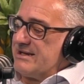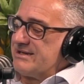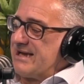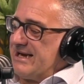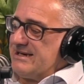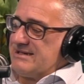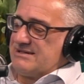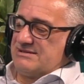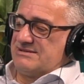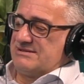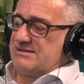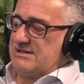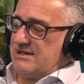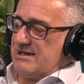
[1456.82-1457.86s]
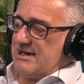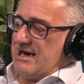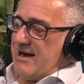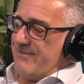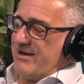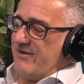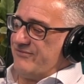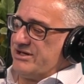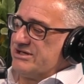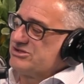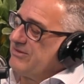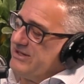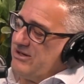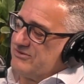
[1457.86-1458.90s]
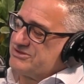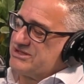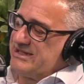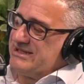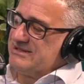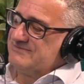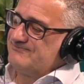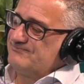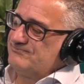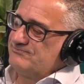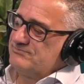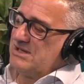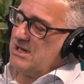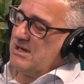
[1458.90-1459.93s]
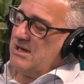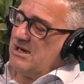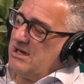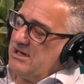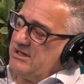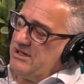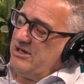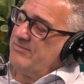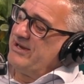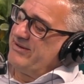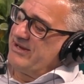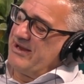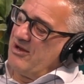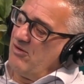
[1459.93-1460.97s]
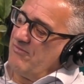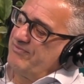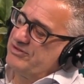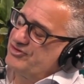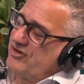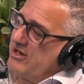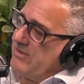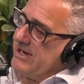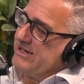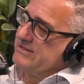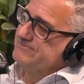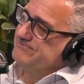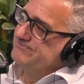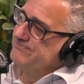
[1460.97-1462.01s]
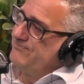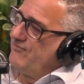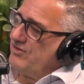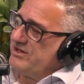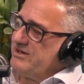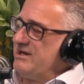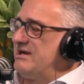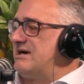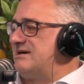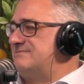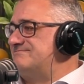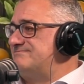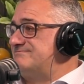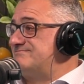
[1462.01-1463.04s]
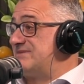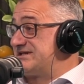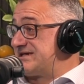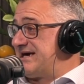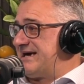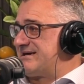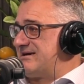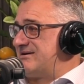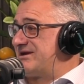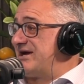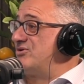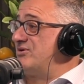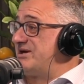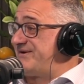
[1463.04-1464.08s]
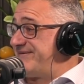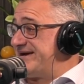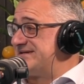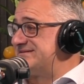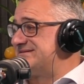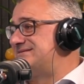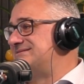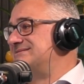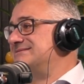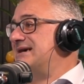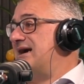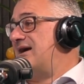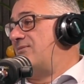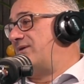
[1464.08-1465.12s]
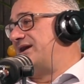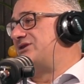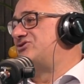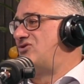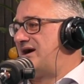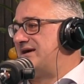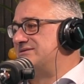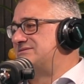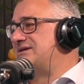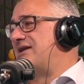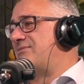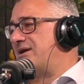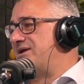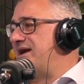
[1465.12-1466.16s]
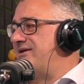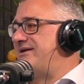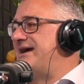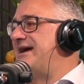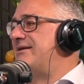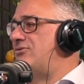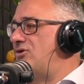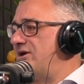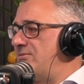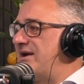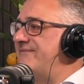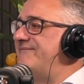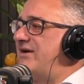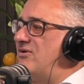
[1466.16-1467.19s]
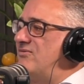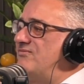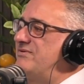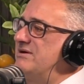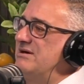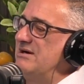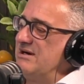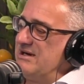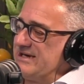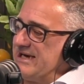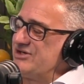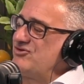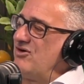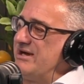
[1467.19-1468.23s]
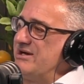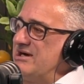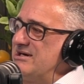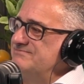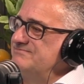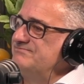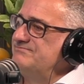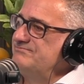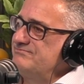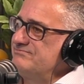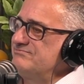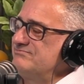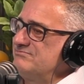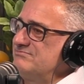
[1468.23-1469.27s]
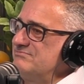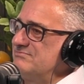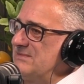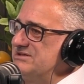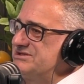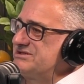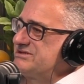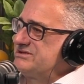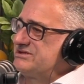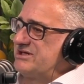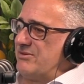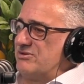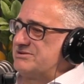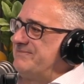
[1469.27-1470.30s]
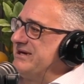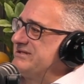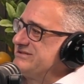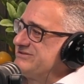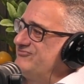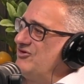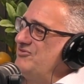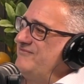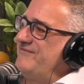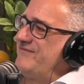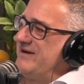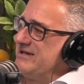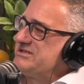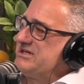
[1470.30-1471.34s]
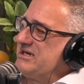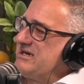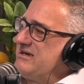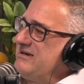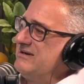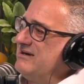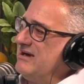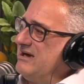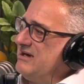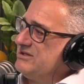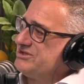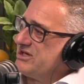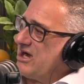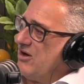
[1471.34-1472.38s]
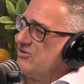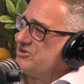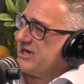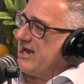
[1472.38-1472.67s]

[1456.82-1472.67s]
I mean, over years, I mean, obviously, you meant to get help straight away for the attack. They do these things when they try and anyone near there or anyone involved, they try and see what's the best route for you to go to